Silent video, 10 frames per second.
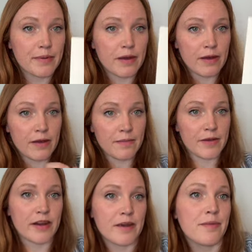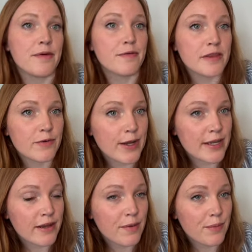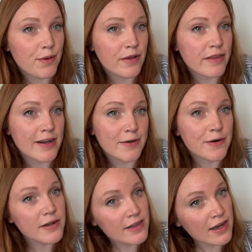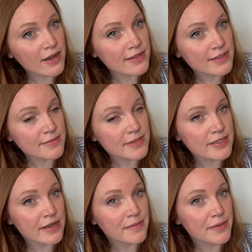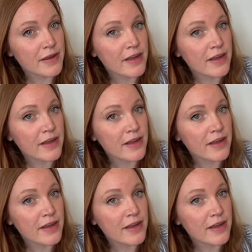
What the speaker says: that I approve with the wedding couple, and then I order that custom stamp